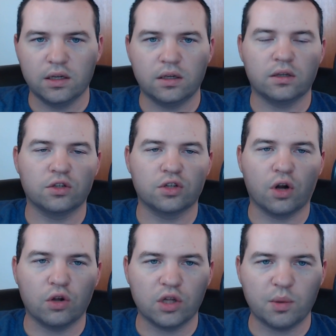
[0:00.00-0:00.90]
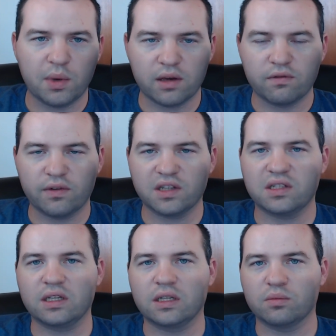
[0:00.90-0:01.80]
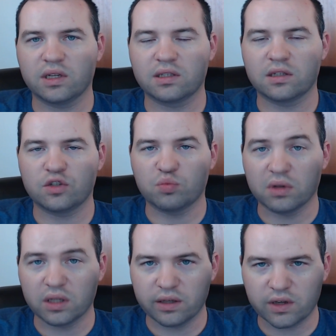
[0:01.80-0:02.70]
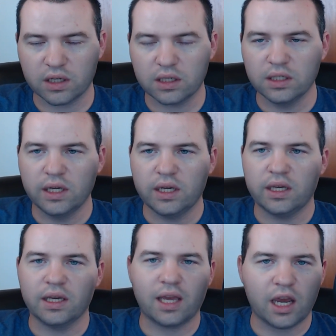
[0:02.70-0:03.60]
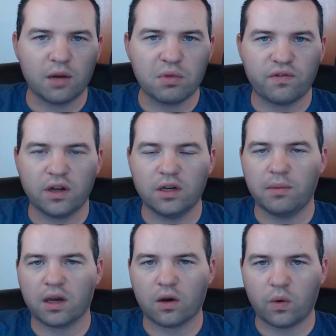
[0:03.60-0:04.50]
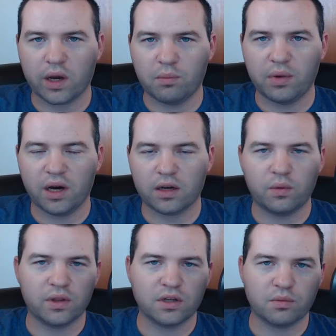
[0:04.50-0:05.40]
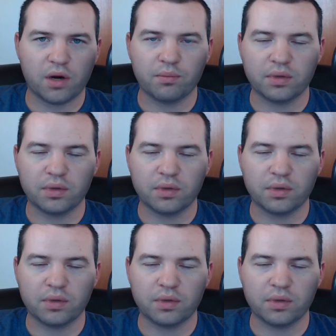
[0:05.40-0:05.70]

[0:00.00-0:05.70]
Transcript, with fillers: You should only be investing in places you believe in. It can be fun to make a quick buck when there's a pump and